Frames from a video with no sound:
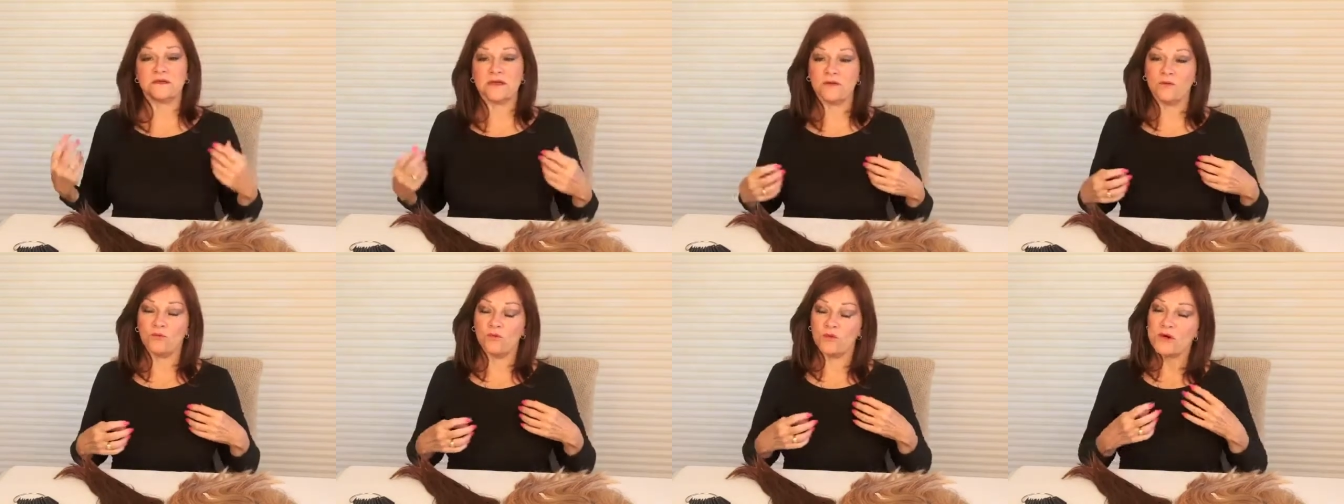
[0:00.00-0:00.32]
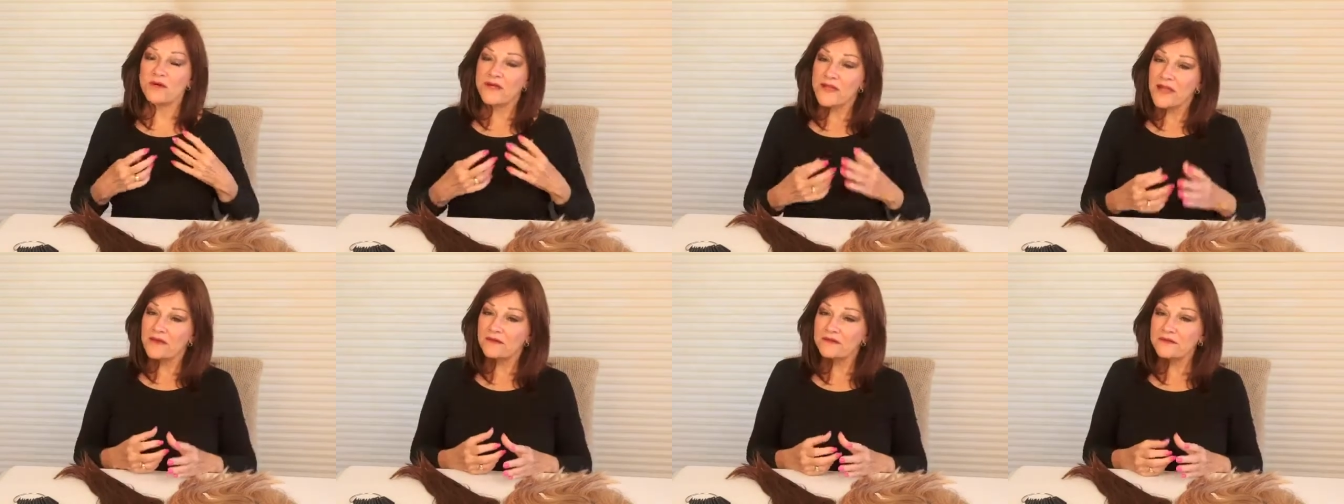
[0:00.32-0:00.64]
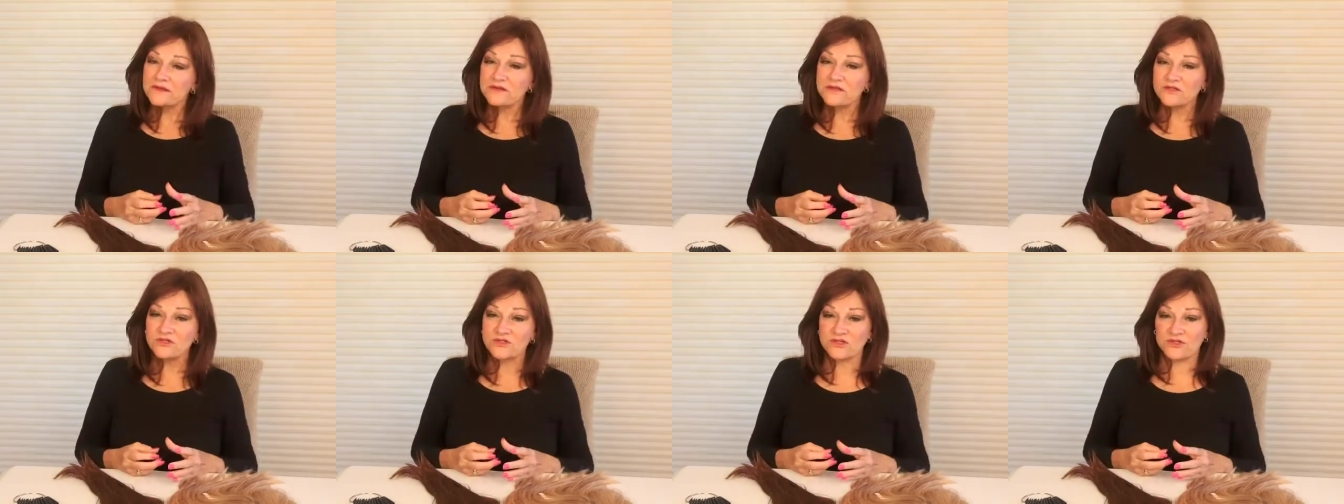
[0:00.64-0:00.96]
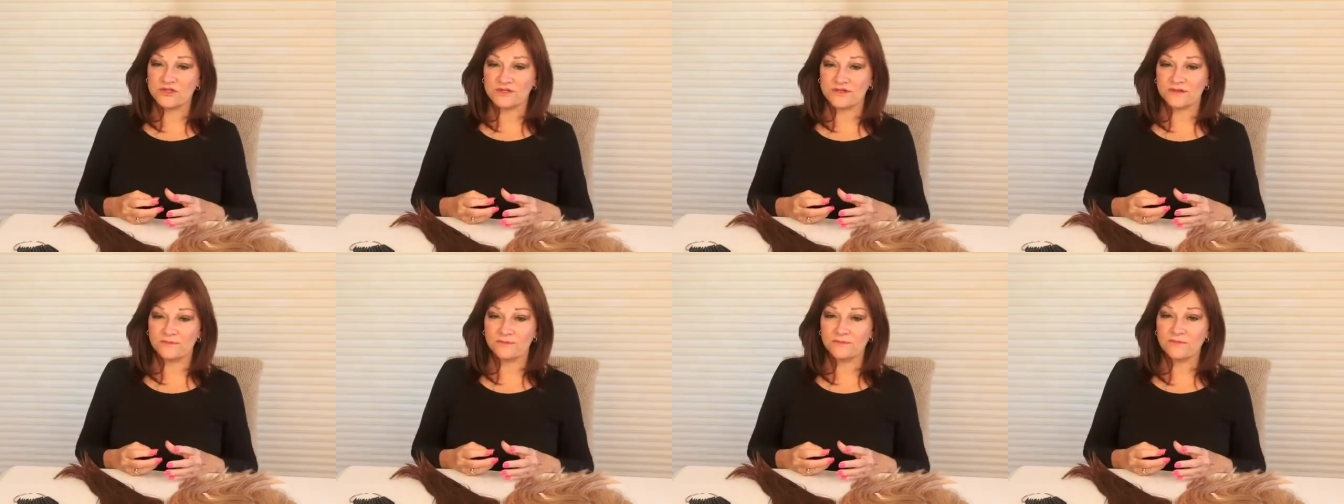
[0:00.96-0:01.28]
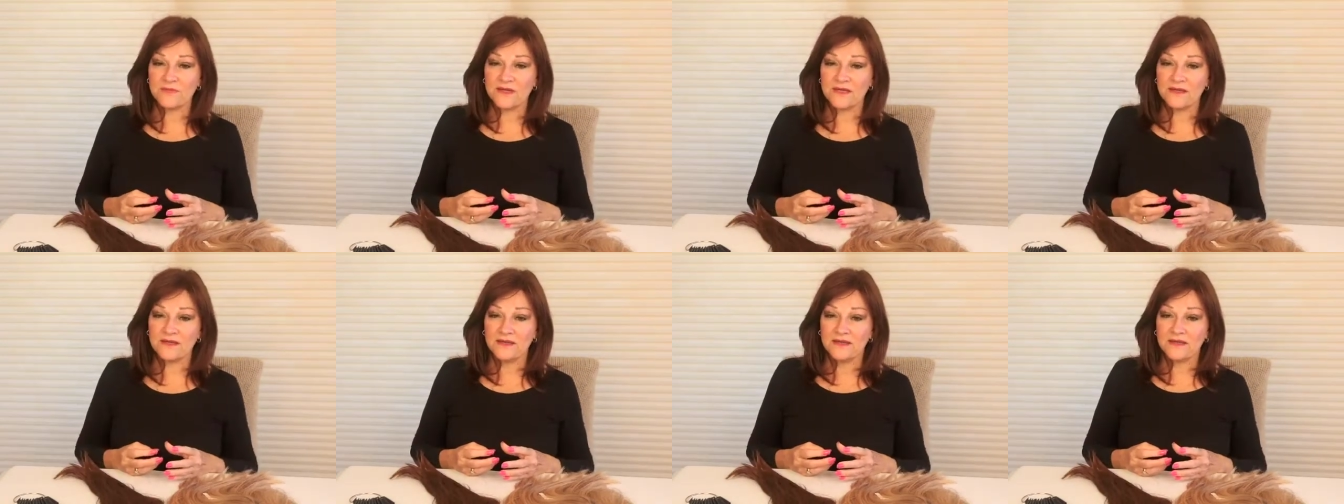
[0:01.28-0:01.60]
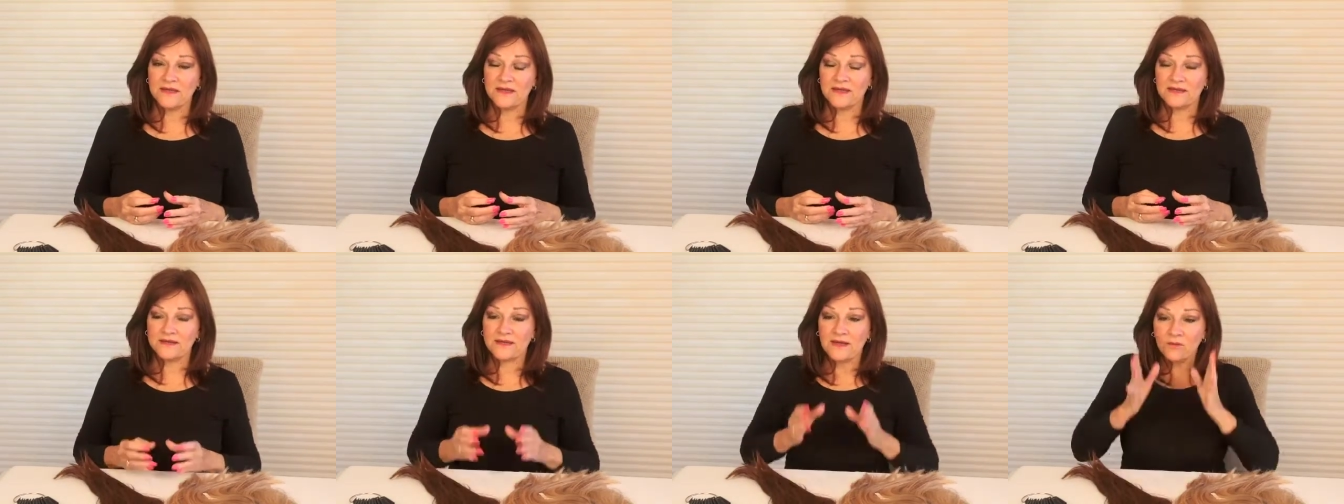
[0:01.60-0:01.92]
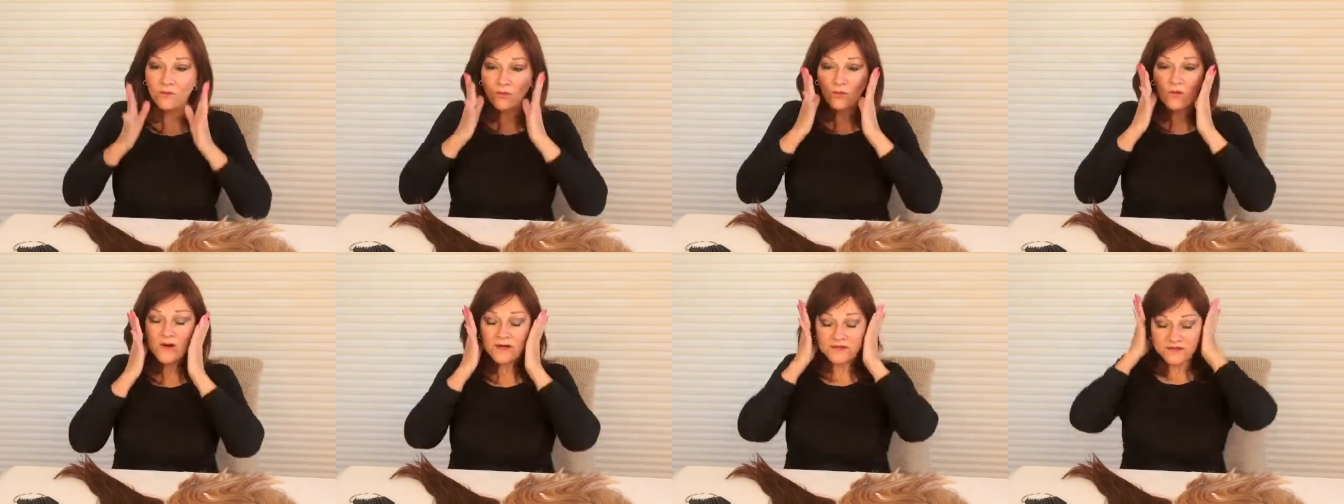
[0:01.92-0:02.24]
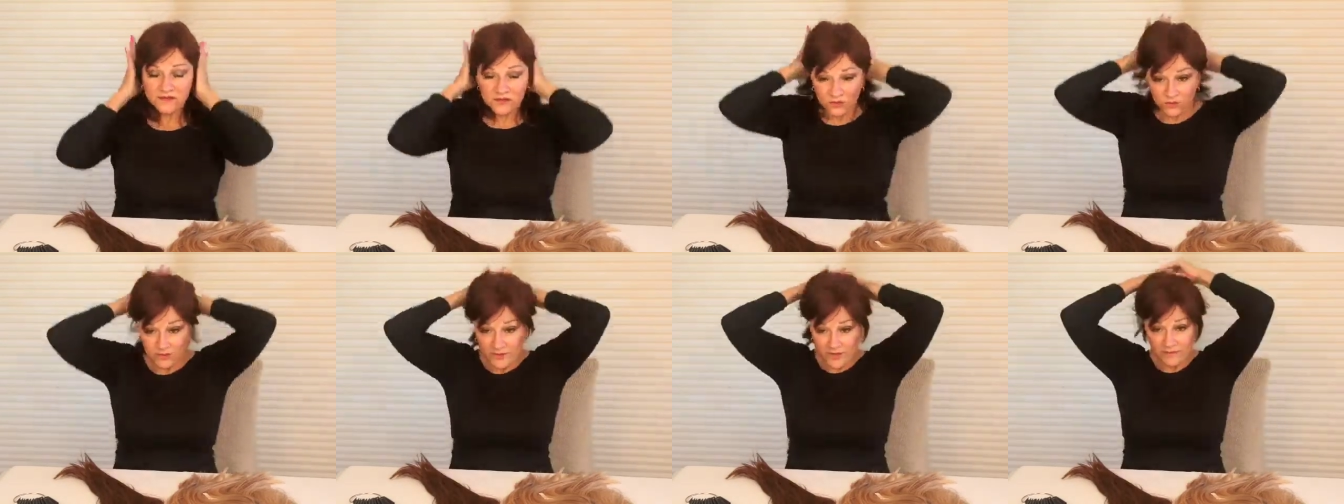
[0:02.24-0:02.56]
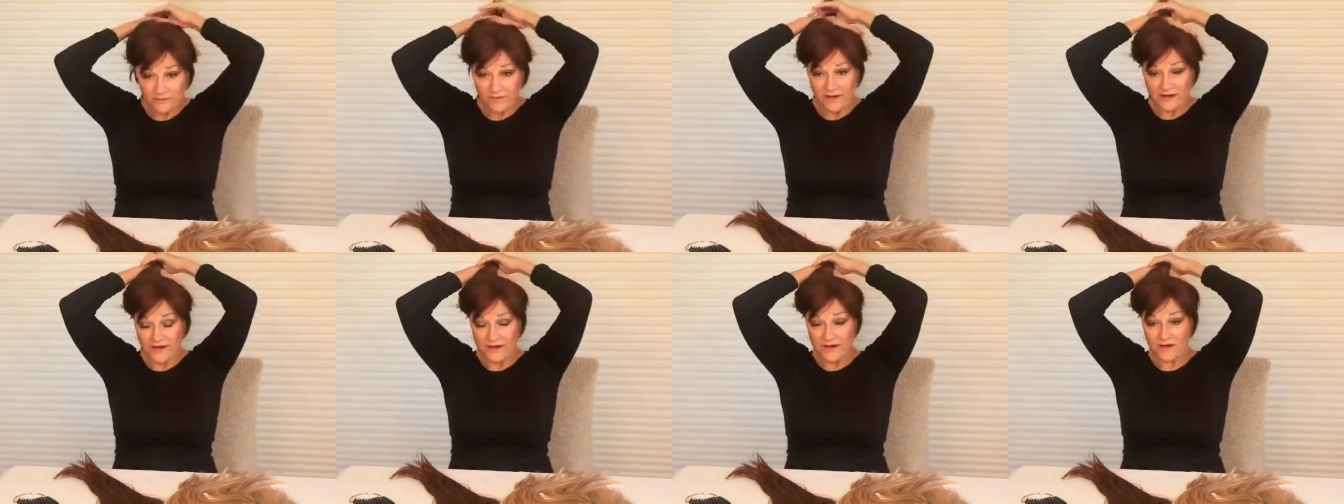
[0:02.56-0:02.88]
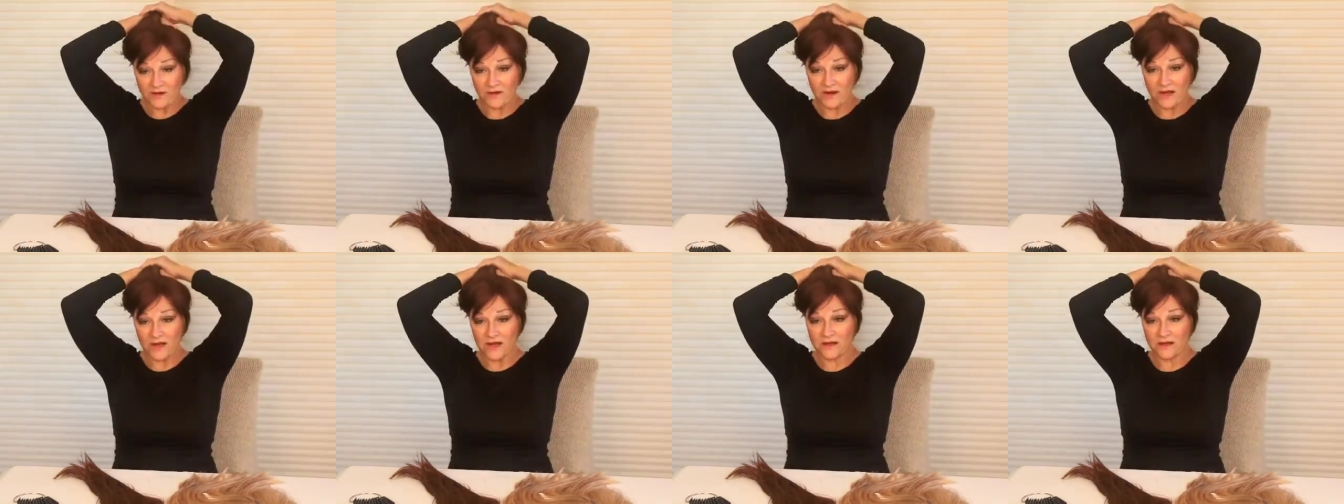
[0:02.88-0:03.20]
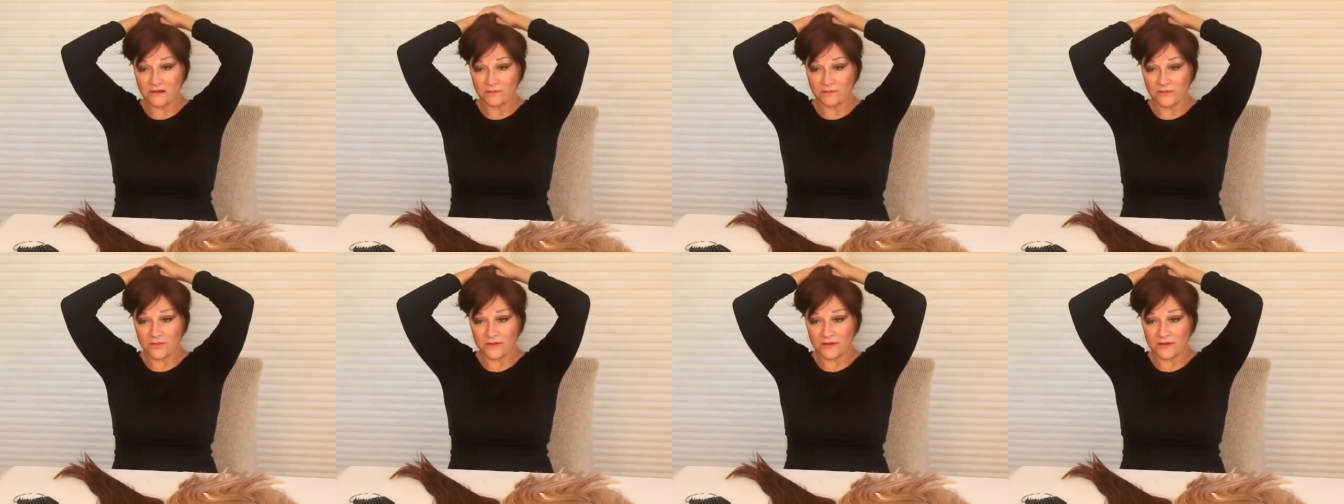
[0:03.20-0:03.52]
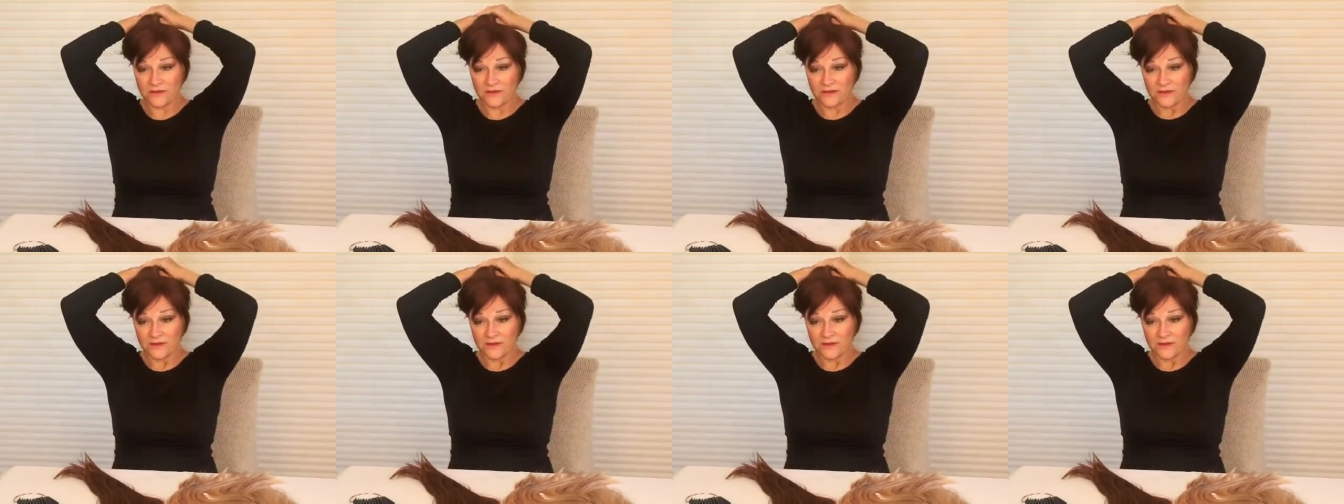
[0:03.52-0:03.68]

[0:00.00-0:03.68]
I work out in the gym and I want to wear my hair up.